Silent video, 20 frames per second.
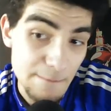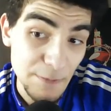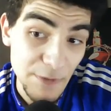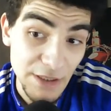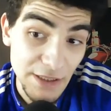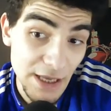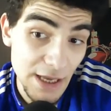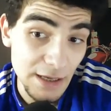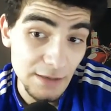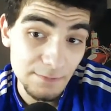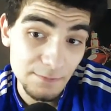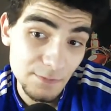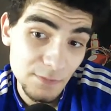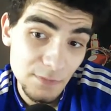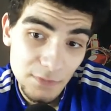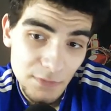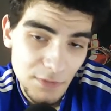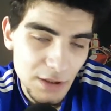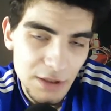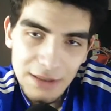yeah,
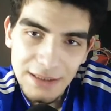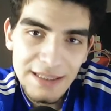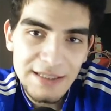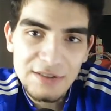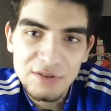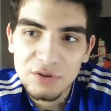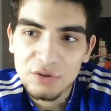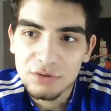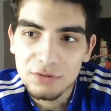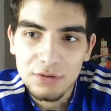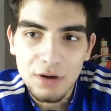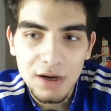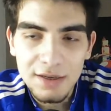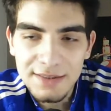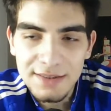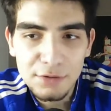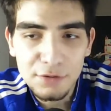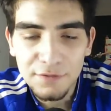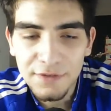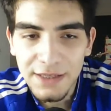listen, I
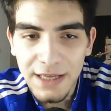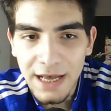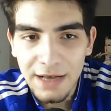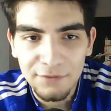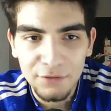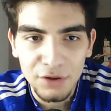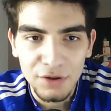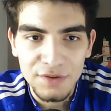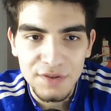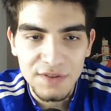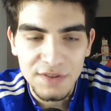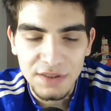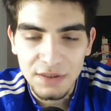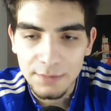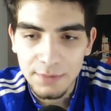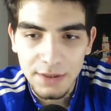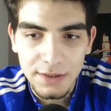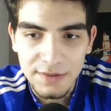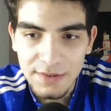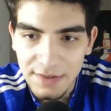still think Havertz is going to
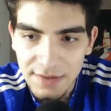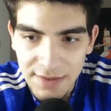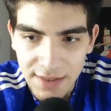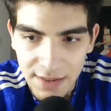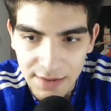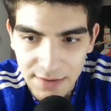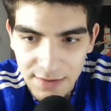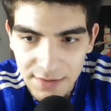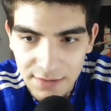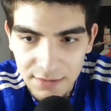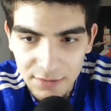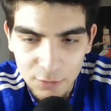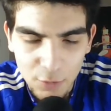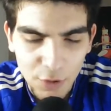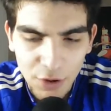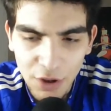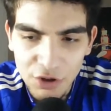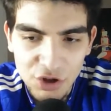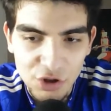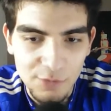be a success,
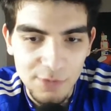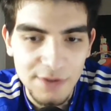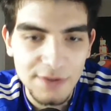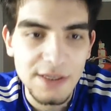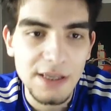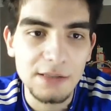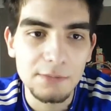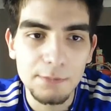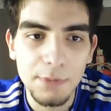100%.